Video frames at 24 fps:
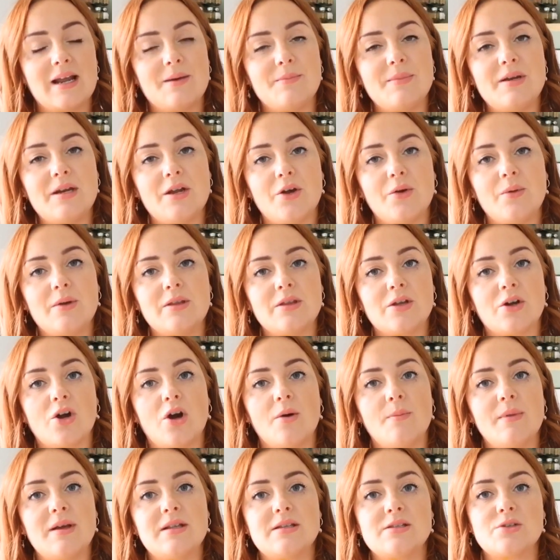Let me know in the
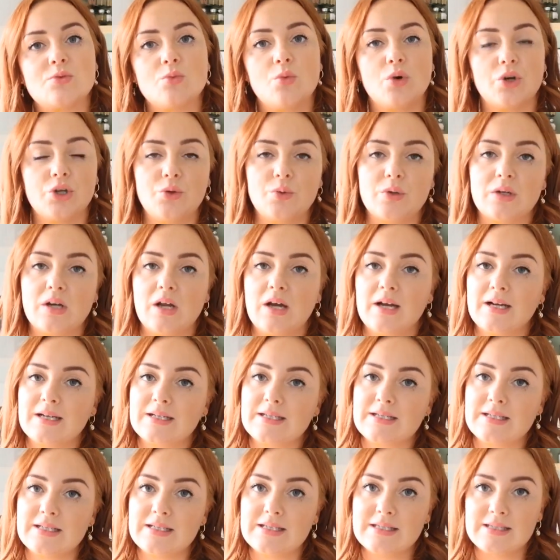comments what you would
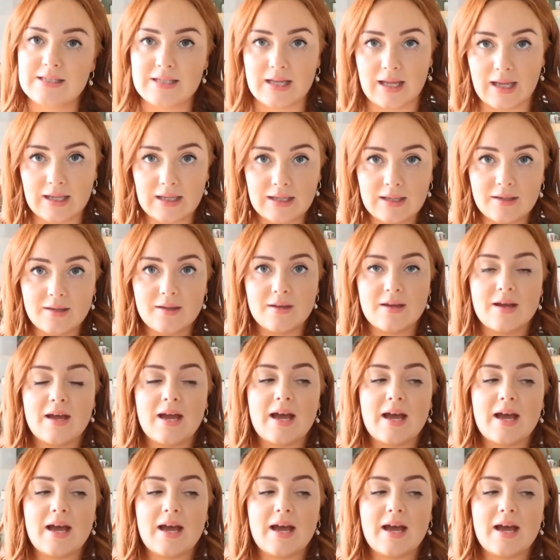like to see,